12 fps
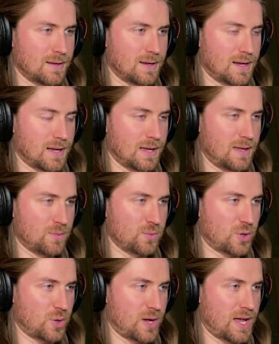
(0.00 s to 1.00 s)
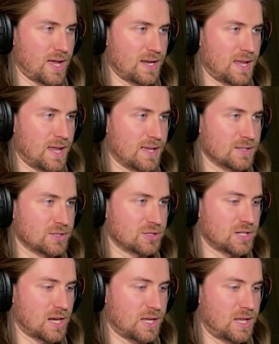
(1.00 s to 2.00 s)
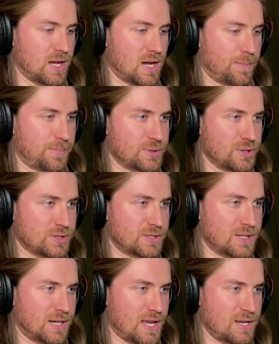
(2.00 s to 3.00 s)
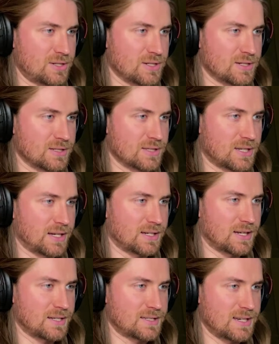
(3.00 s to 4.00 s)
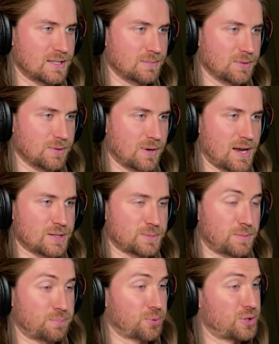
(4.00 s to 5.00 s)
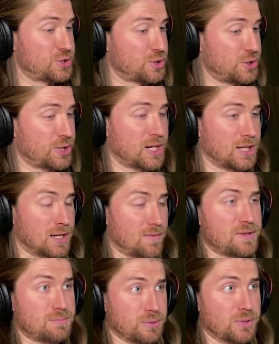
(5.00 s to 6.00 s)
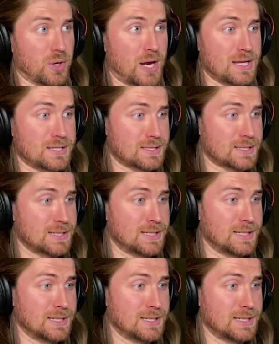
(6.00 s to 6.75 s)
I will go ahead and stock you up just in case you decide not to eat the bluegrass, but I'm pretty sure you're going to love this bluegrass.